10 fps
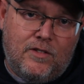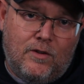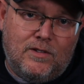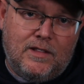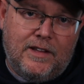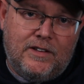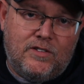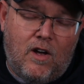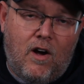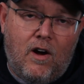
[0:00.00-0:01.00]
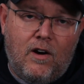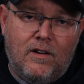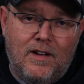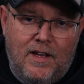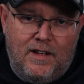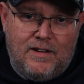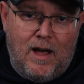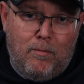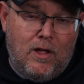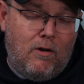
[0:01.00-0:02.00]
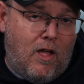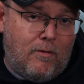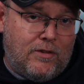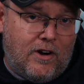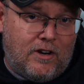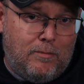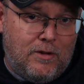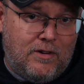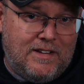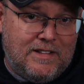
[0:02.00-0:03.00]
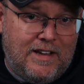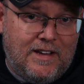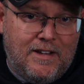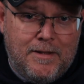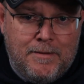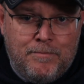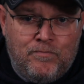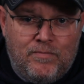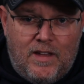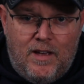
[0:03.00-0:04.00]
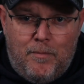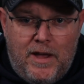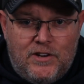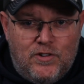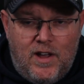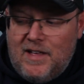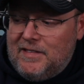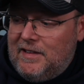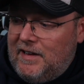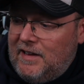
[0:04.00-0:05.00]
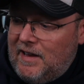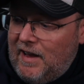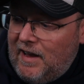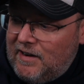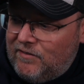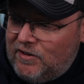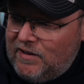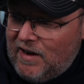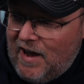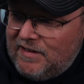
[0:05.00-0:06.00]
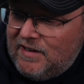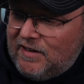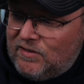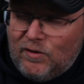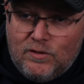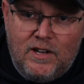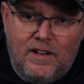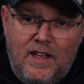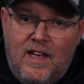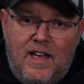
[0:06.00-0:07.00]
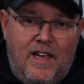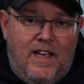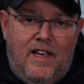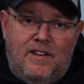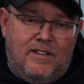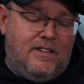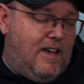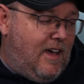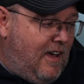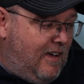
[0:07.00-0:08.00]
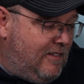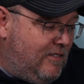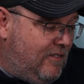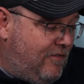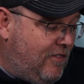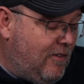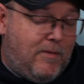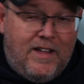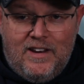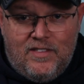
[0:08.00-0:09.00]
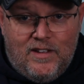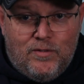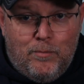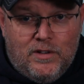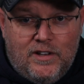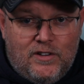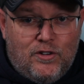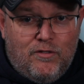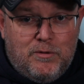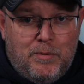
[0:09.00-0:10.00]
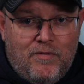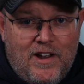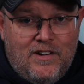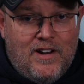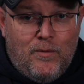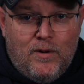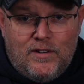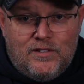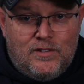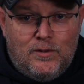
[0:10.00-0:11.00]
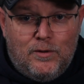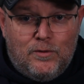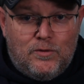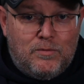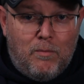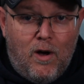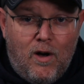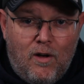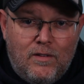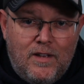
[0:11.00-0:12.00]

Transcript: Those links are down below, along with our community link a Patreon link, and if you need IT consulting and uh, from anything from building service provider networks to small